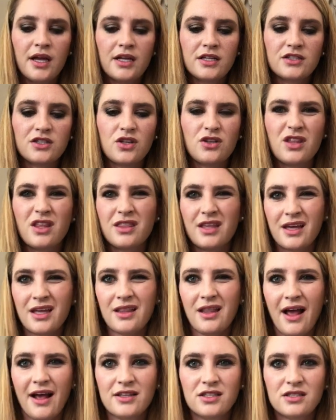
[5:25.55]
so that they can
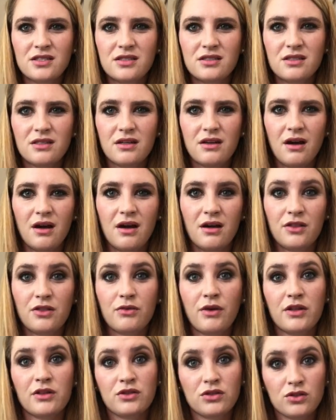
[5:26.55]
last
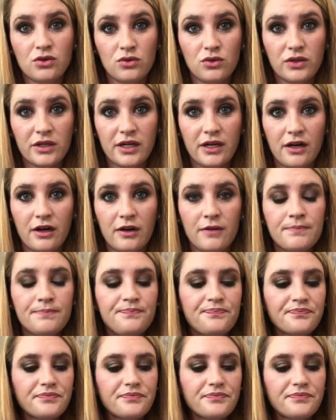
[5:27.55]
throughout the school year.